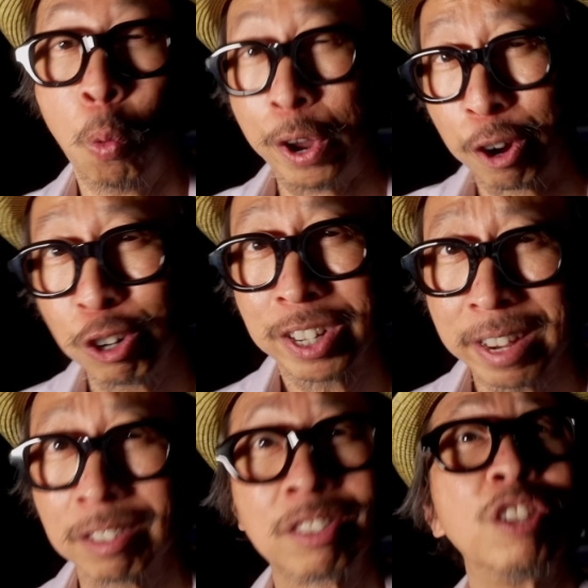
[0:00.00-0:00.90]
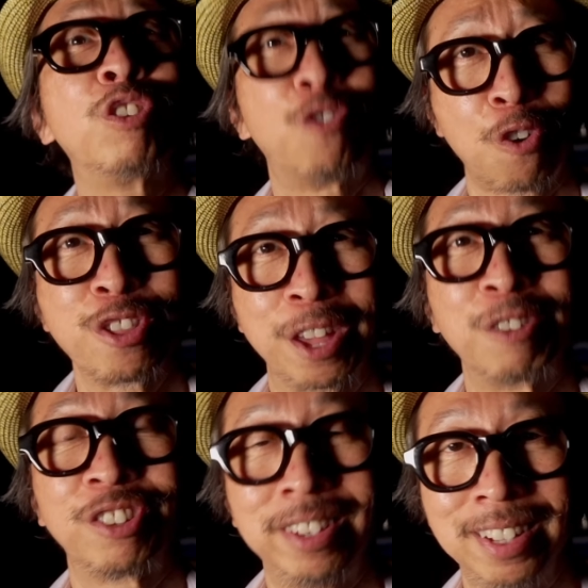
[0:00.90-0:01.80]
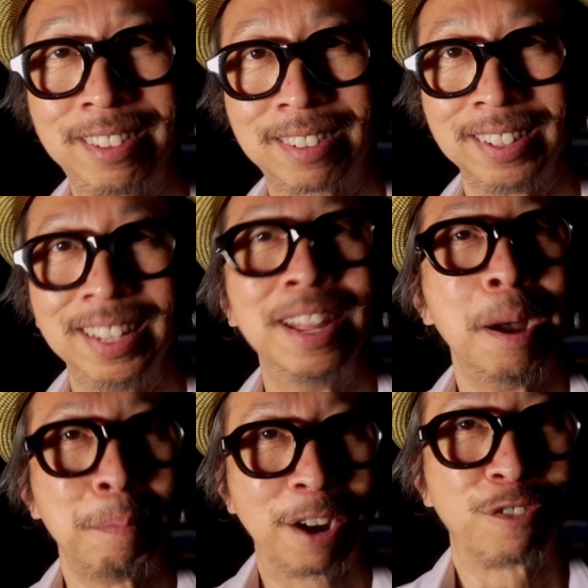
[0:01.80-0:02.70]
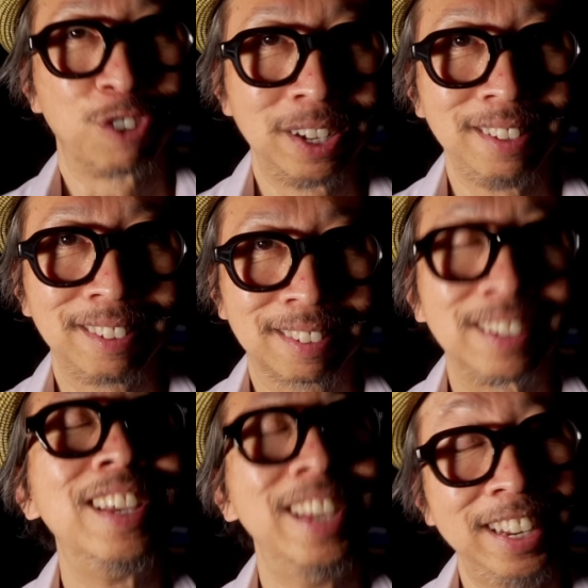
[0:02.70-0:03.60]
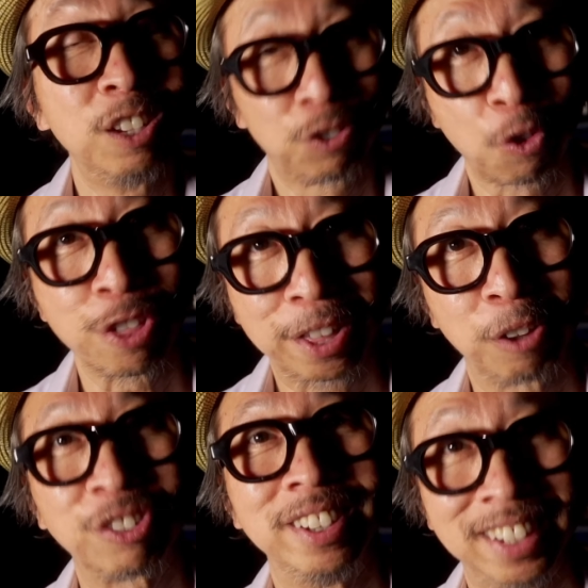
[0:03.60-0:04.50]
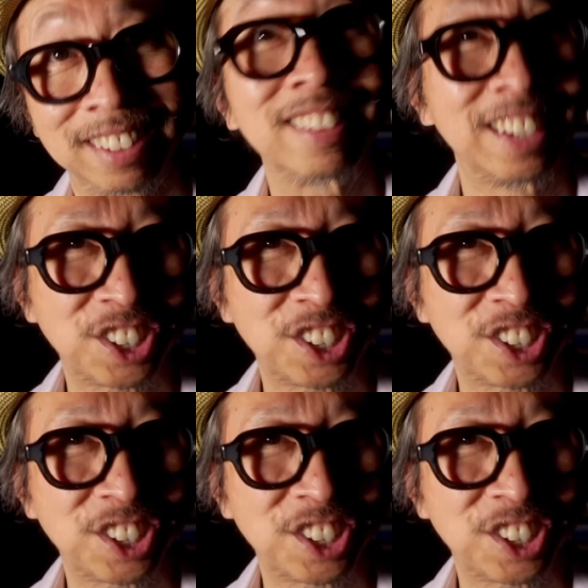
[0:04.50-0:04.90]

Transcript: When her title says 4,000 nits, my friends, it is 4,000 nits.